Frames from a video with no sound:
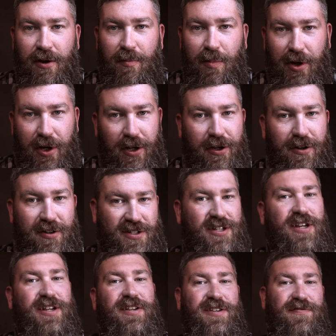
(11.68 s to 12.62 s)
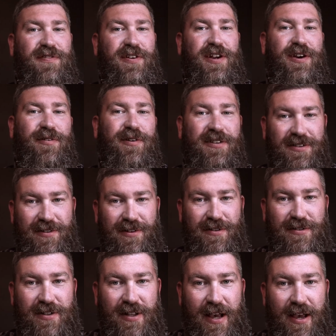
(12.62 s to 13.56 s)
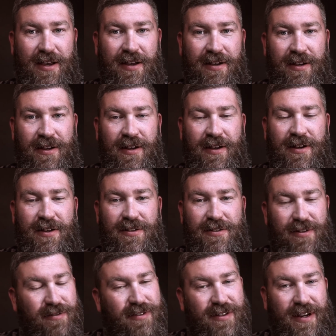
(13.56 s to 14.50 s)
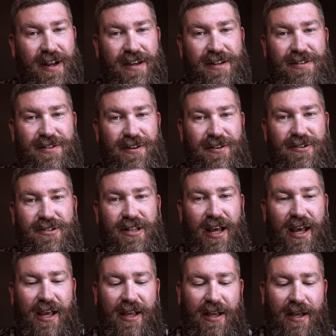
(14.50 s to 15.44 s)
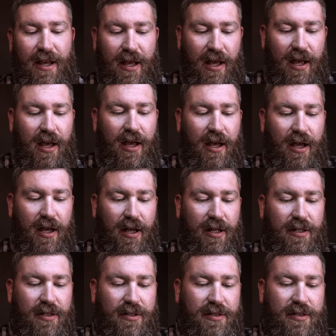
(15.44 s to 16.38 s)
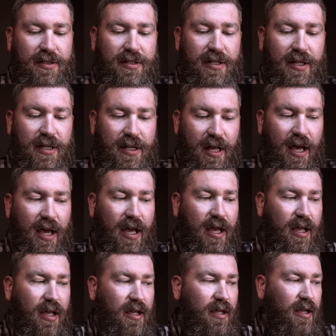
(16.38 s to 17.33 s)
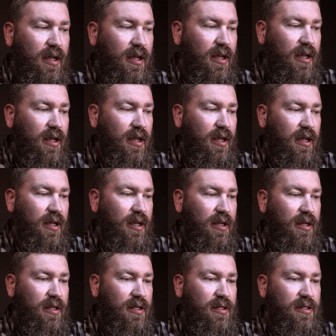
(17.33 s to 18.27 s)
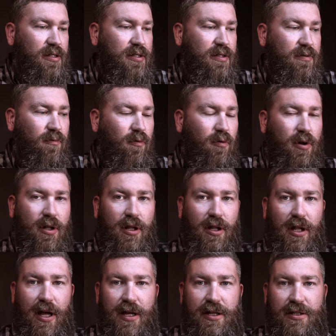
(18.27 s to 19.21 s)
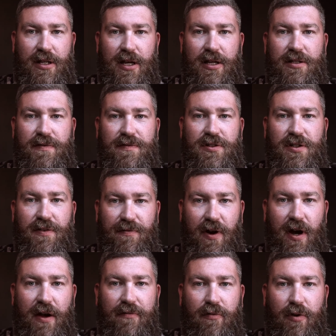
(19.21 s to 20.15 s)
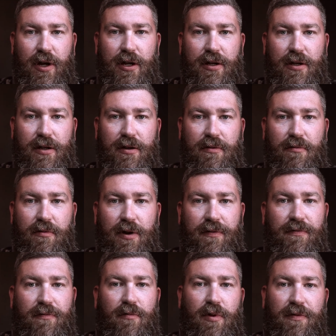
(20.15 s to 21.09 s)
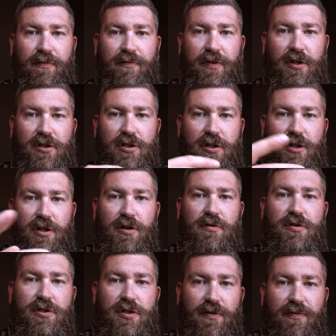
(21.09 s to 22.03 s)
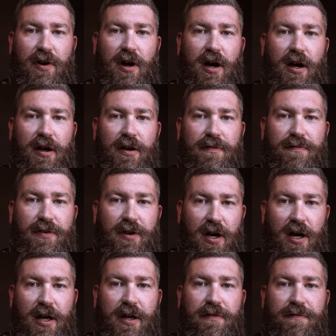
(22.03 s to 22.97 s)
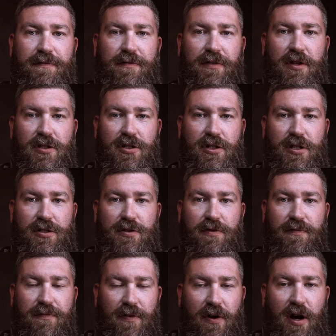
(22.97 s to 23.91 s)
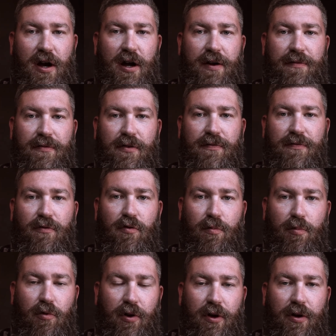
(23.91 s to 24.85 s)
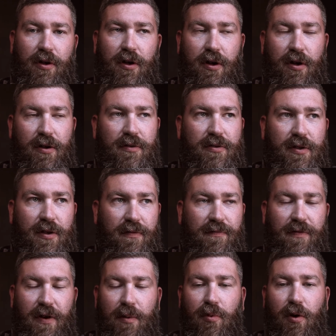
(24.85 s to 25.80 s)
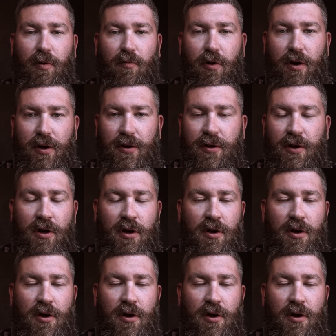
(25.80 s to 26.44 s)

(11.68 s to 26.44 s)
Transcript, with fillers: but you're seeing this video on Thursday. So today's Thursday, and today is one of the last days of Survive Week. We've featured a new Survive knife, the GSO 5 or 5.1